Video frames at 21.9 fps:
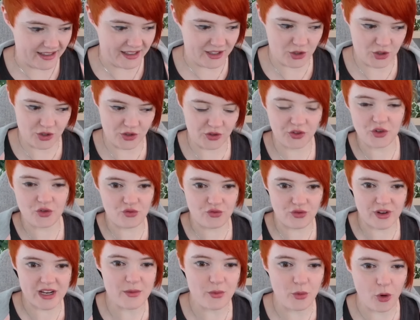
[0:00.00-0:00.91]
like just to
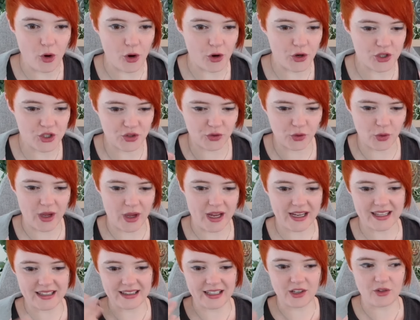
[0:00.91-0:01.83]
rewatch so
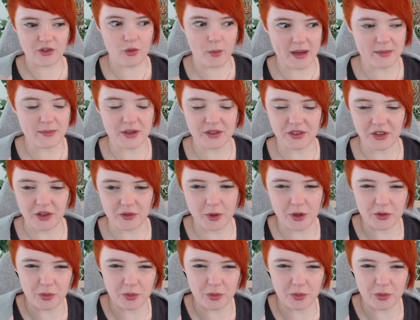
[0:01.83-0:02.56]
I can like remind myself.